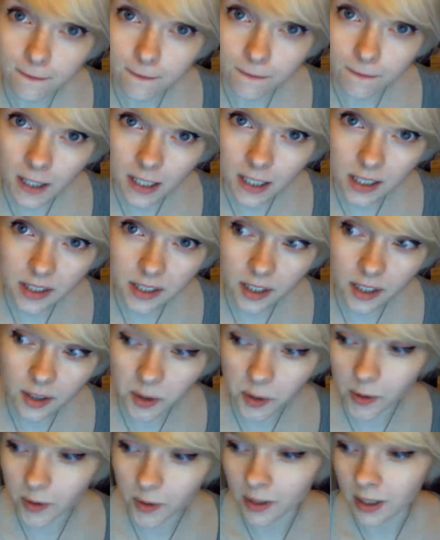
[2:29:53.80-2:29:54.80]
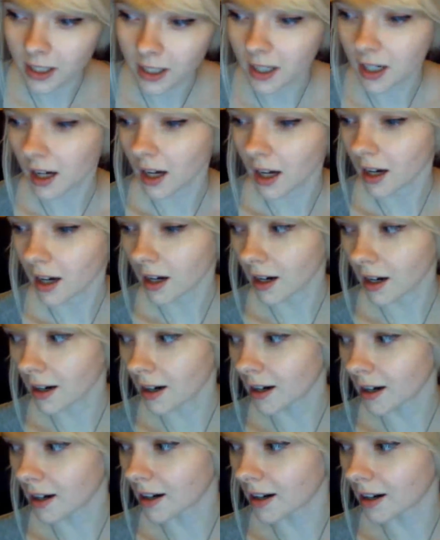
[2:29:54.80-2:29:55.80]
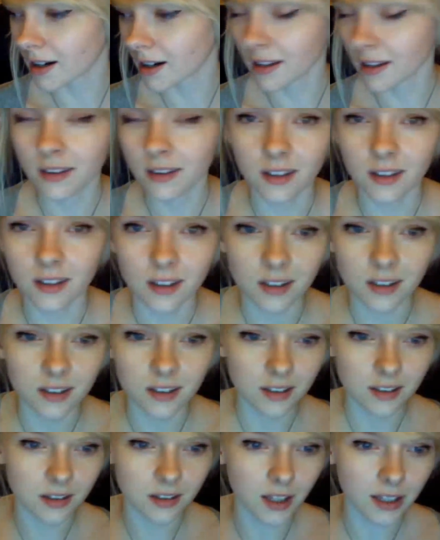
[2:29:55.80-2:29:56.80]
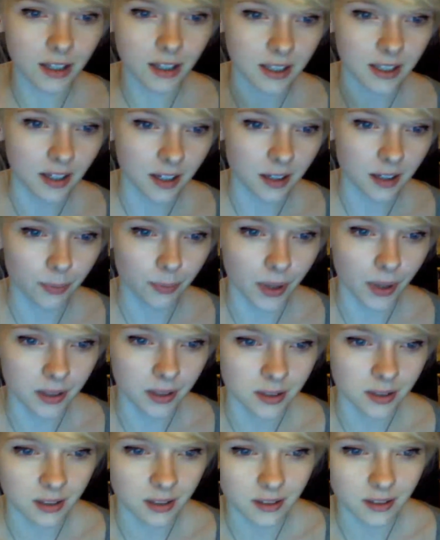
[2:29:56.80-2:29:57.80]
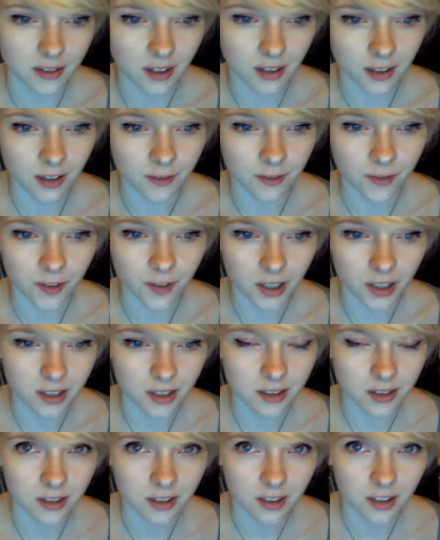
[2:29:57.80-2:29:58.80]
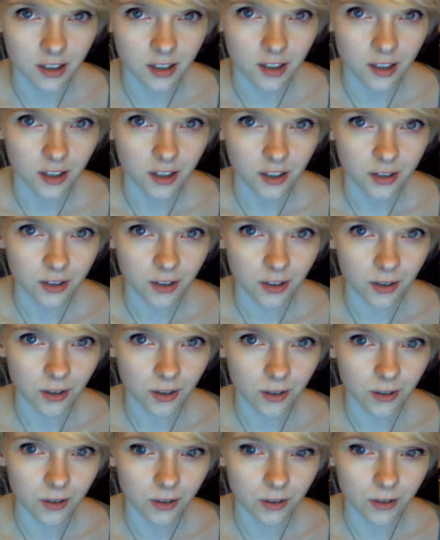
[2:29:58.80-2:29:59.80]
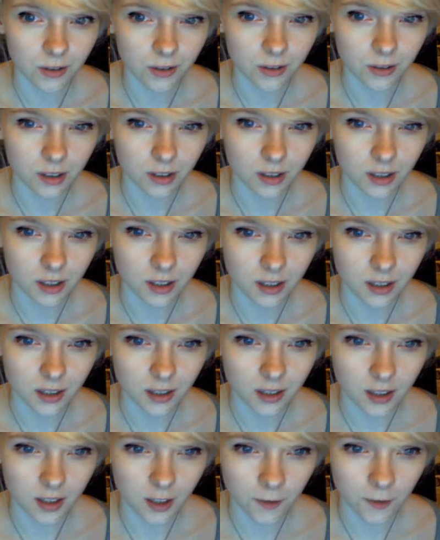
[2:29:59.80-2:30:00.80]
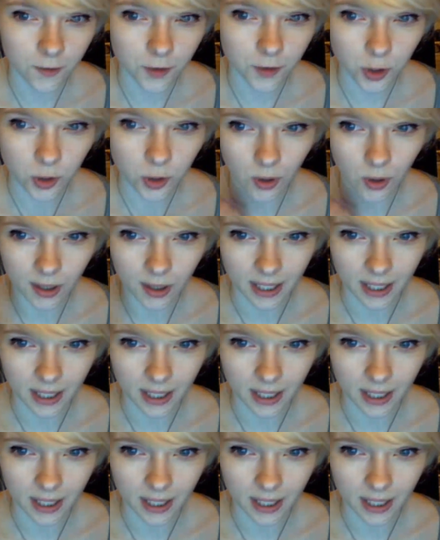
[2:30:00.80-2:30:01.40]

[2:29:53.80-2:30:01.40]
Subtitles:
fuck you, the light kick button is kind of fucked. So if you are